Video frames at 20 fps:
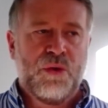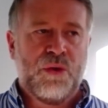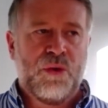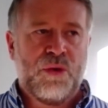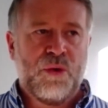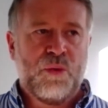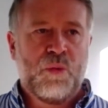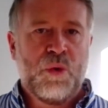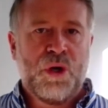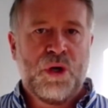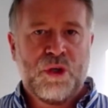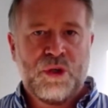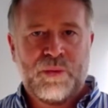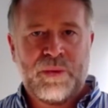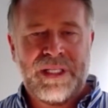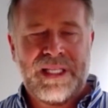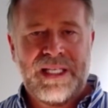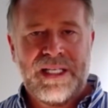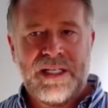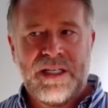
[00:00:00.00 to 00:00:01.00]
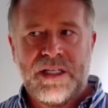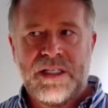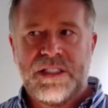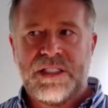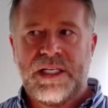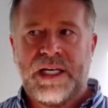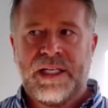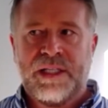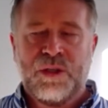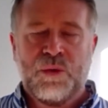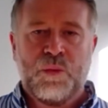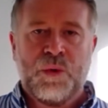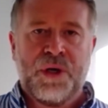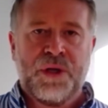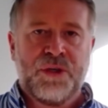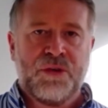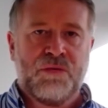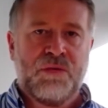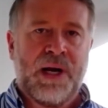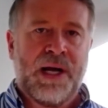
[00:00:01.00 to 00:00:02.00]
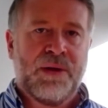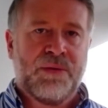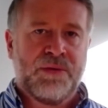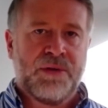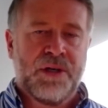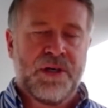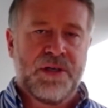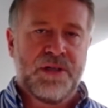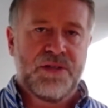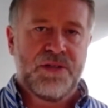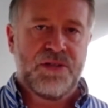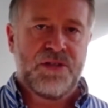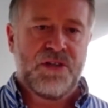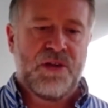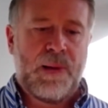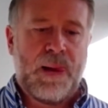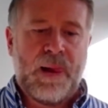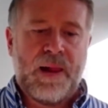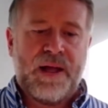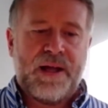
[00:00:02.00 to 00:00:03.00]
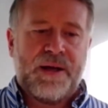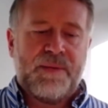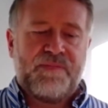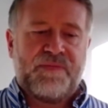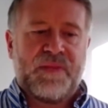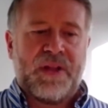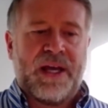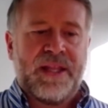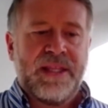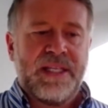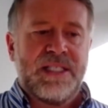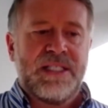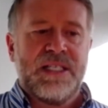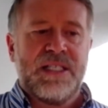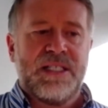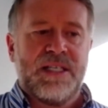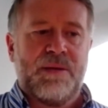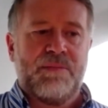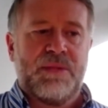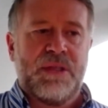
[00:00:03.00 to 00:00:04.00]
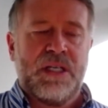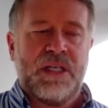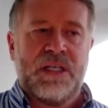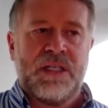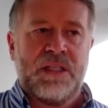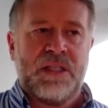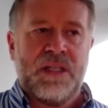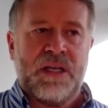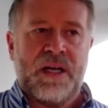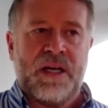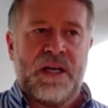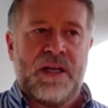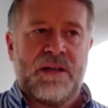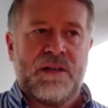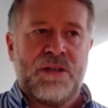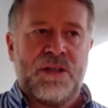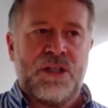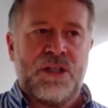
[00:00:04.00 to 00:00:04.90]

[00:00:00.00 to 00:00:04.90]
the world within us and the world around us. And this is something that